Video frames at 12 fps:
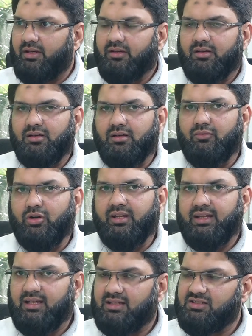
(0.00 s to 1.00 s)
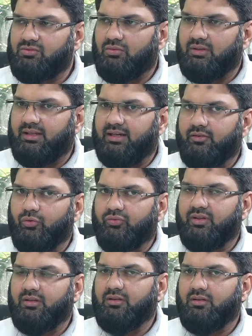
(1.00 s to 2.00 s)
And what he has told that
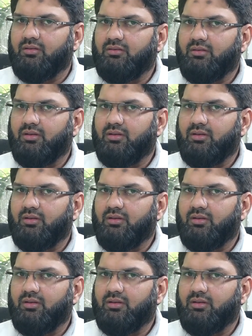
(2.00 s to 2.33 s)
using